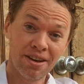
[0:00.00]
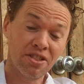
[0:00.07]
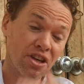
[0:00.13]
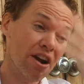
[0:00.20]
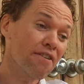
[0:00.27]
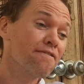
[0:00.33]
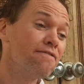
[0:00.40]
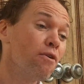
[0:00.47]

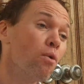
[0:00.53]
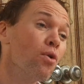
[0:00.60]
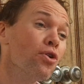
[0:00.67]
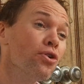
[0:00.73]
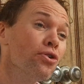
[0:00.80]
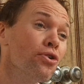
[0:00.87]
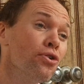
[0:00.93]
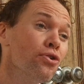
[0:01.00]

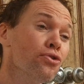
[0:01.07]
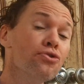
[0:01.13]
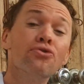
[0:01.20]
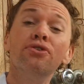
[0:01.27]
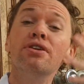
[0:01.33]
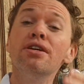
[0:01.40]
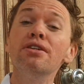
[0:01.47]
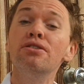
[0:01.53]
Therefore,
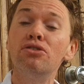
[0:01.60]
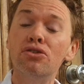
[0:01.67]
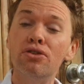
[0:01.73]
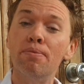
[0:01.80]
there needs